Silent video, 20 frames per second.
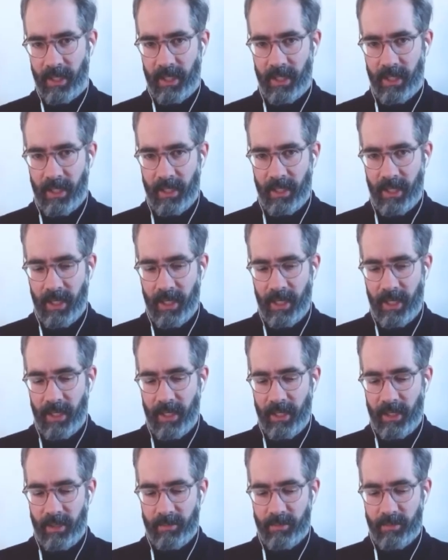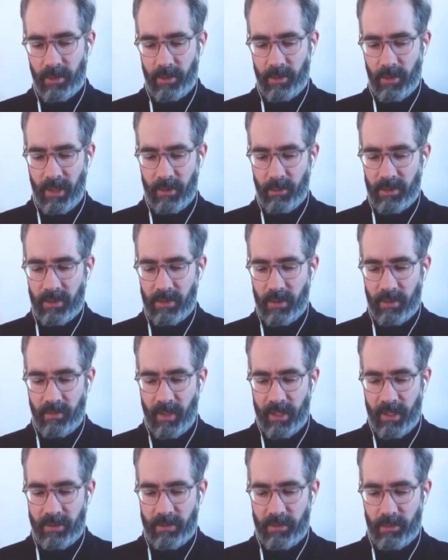So I wouldn't advise
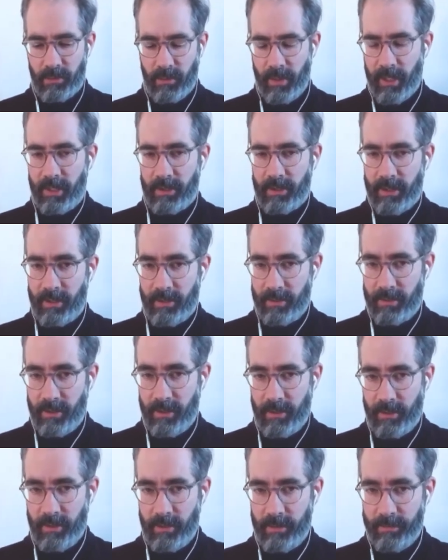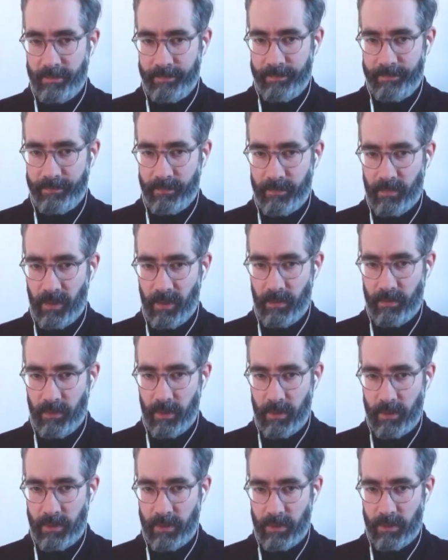to trying that there
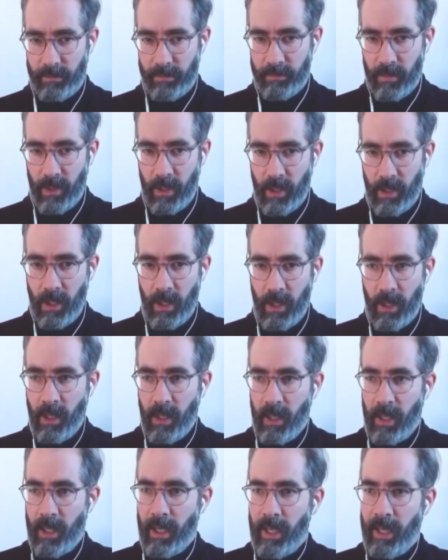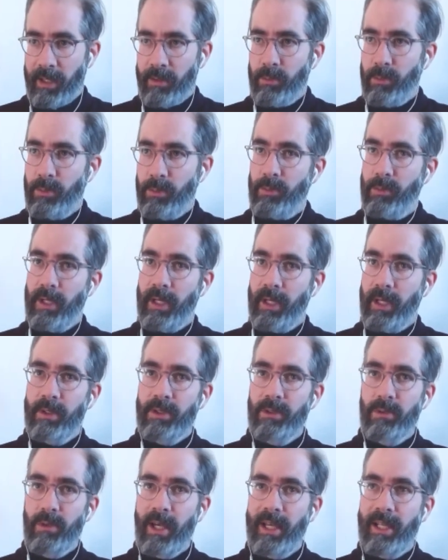first. And I
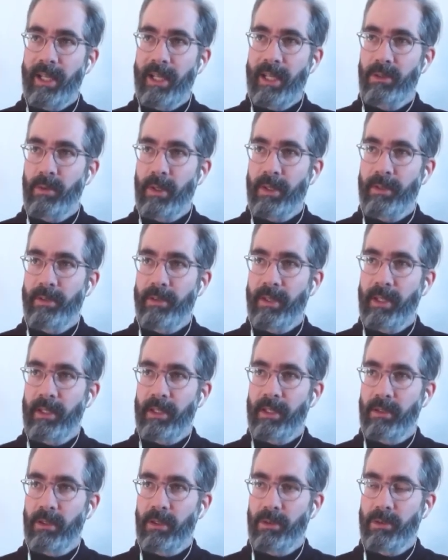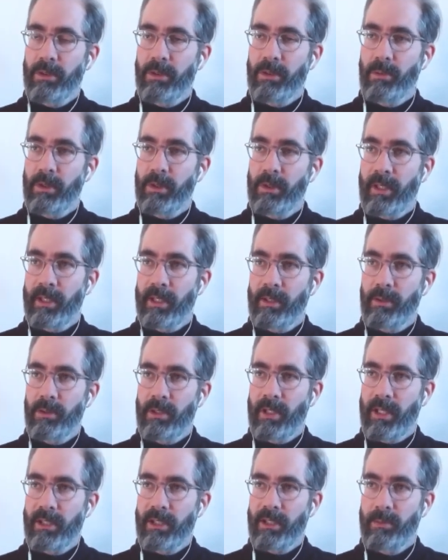want to highlight one thing, you know, so what I
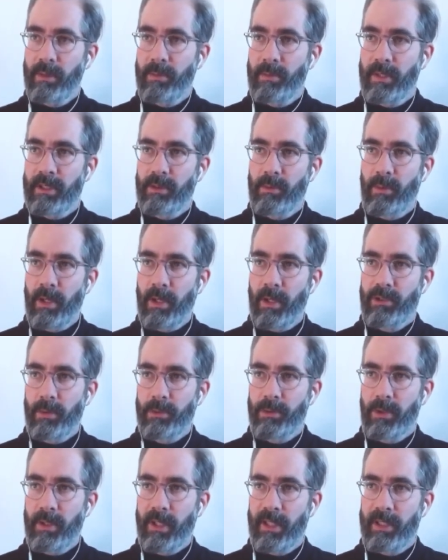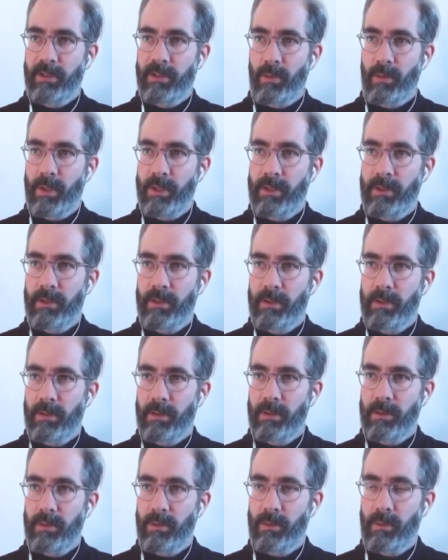usually ask people in the workshops, okay, so what
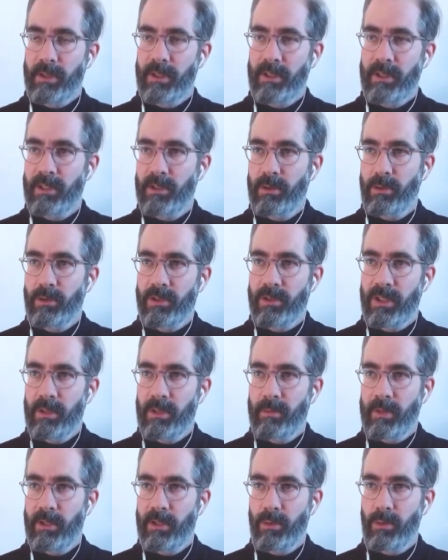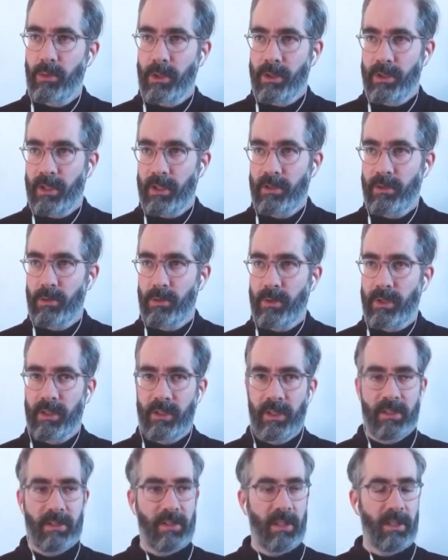did you see me do or not do? And
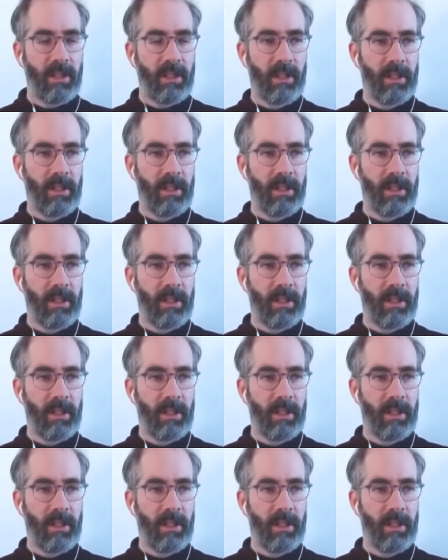they say,